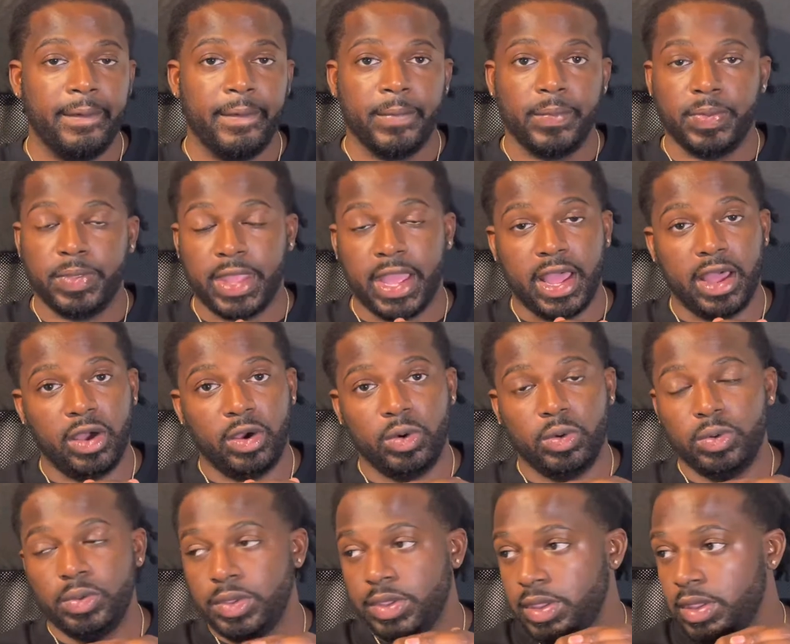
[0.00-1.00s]

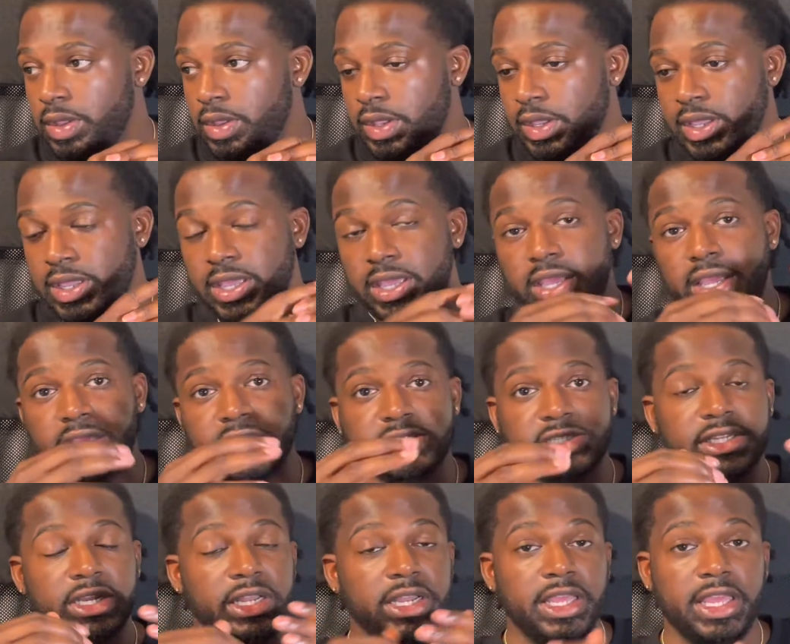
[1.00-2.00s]
Now,
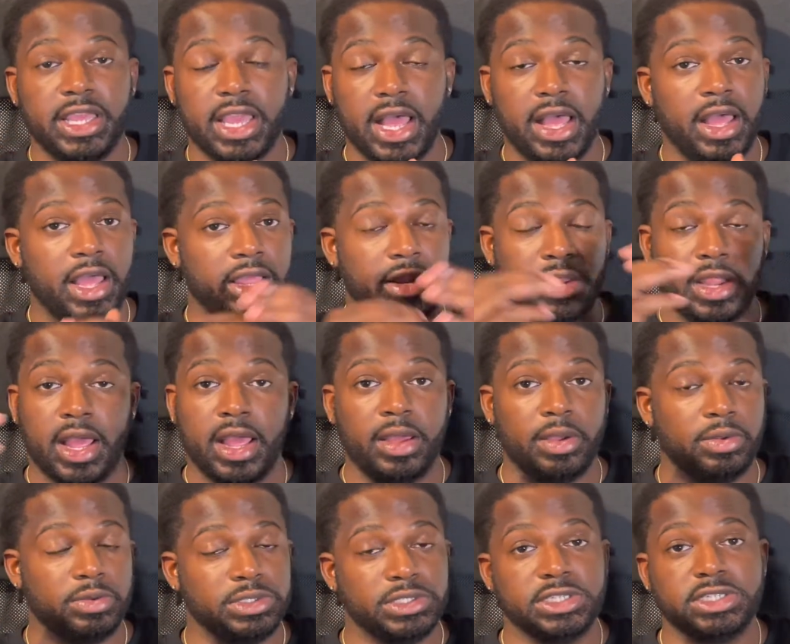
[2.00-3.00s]
easily,
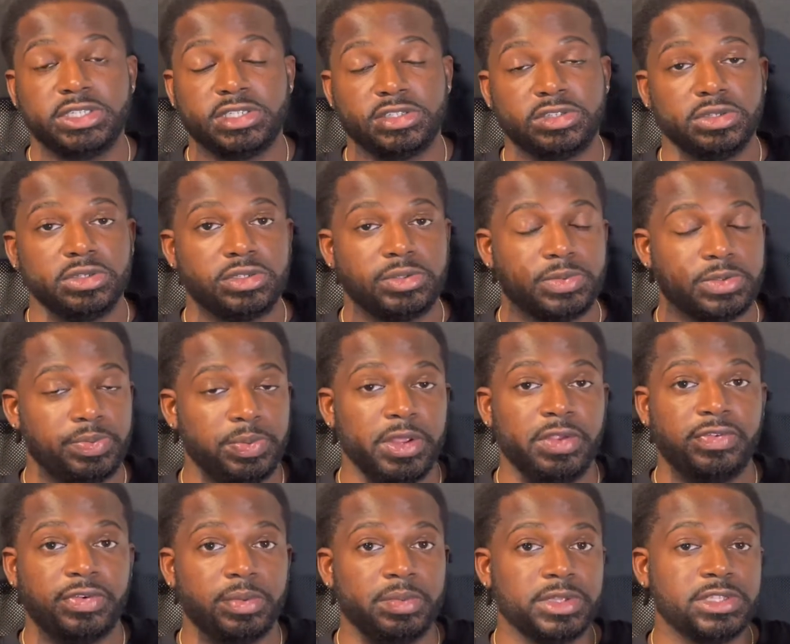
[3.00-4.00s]
I'll just speak
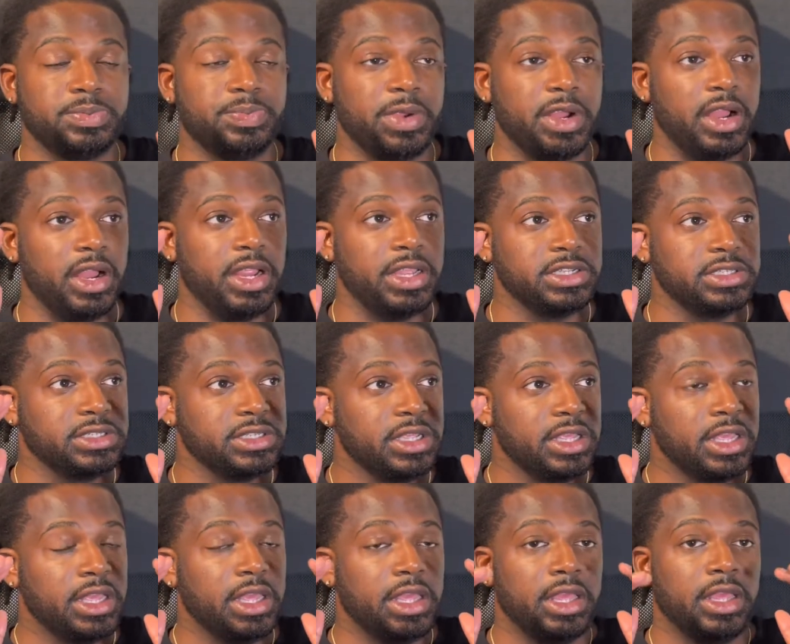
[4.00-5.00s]
from experience.
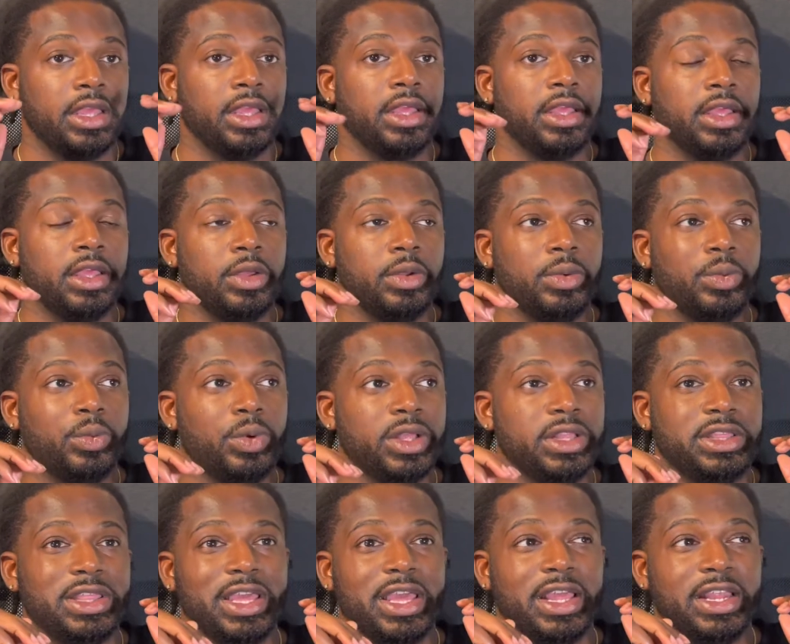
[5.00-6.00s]

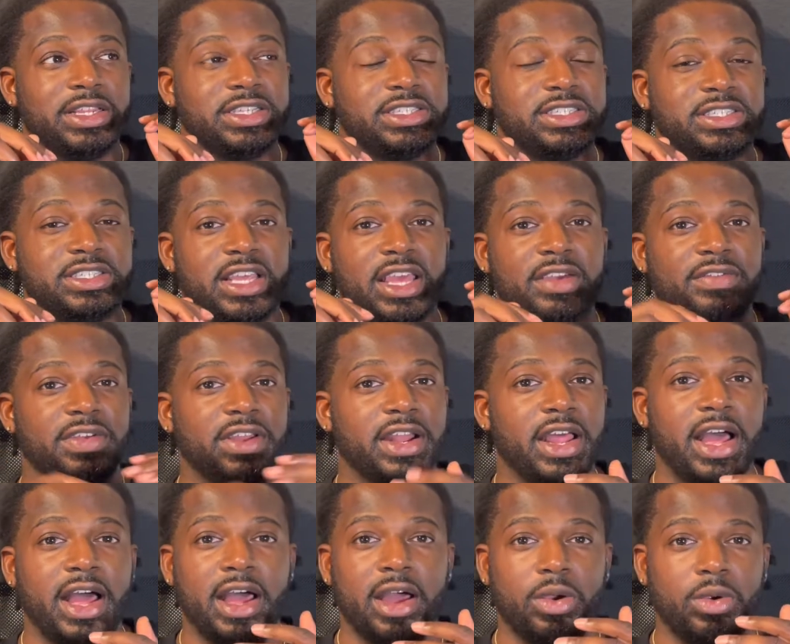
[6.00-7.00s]
Within 7
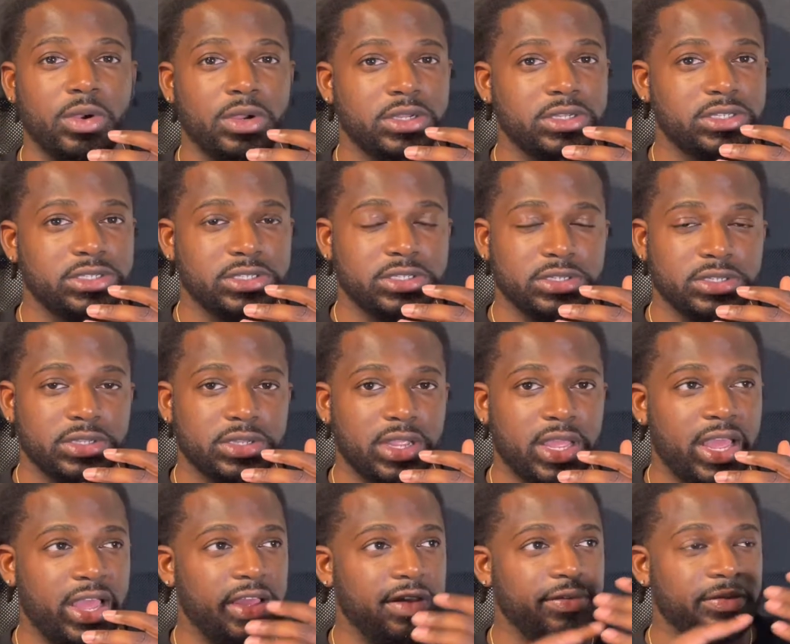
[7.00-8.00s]
hours,
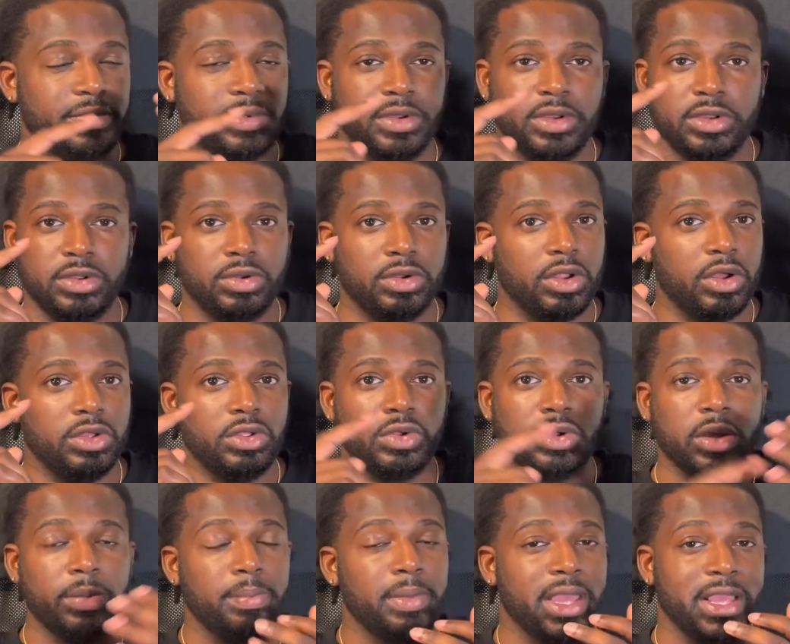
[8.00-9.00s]
you
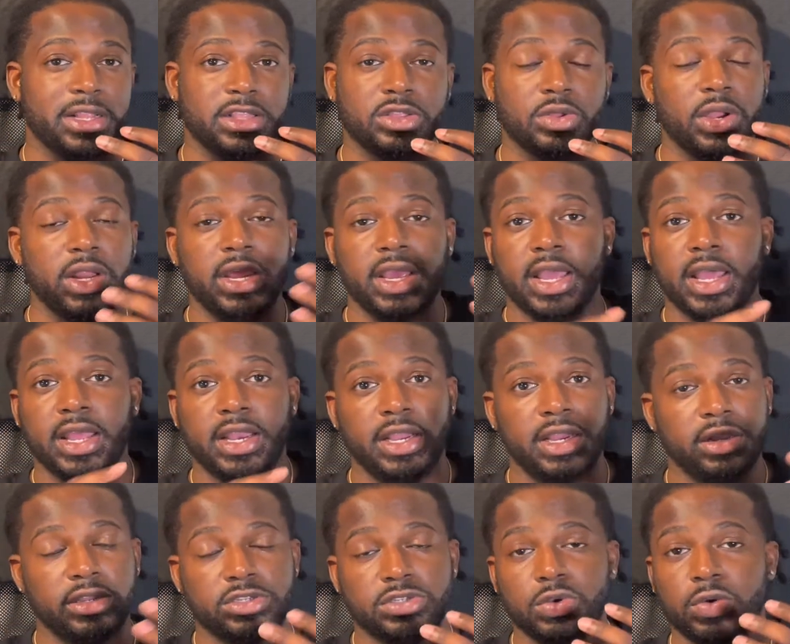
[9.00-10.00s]
can make
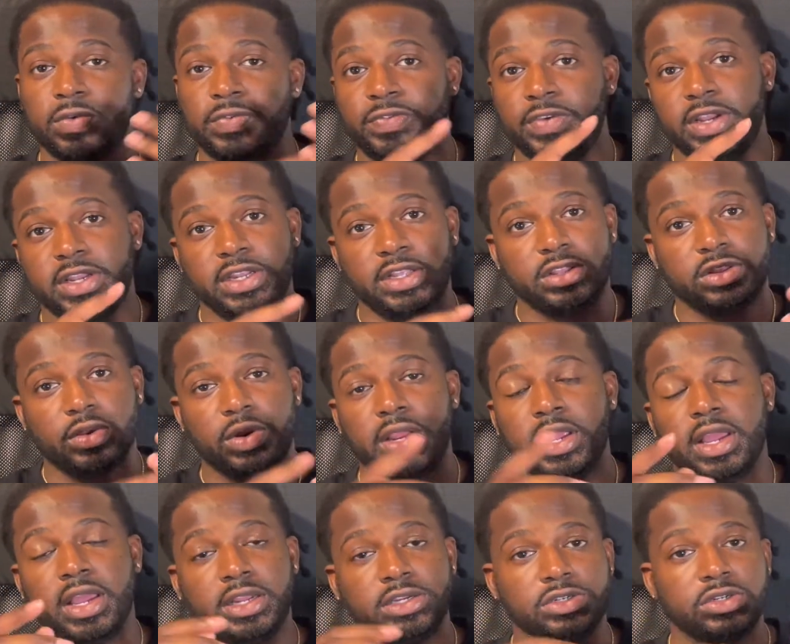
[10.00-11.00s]
$250,
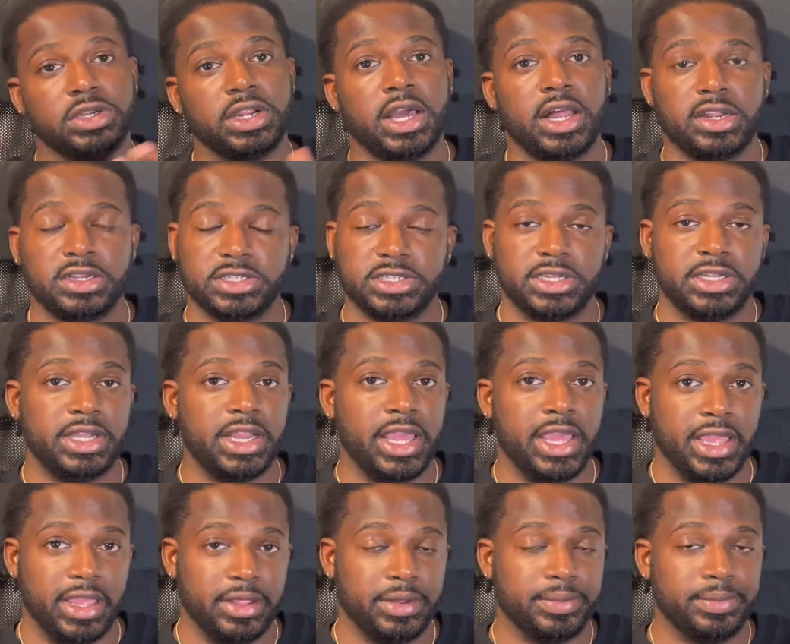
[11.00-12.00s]
$300 a day.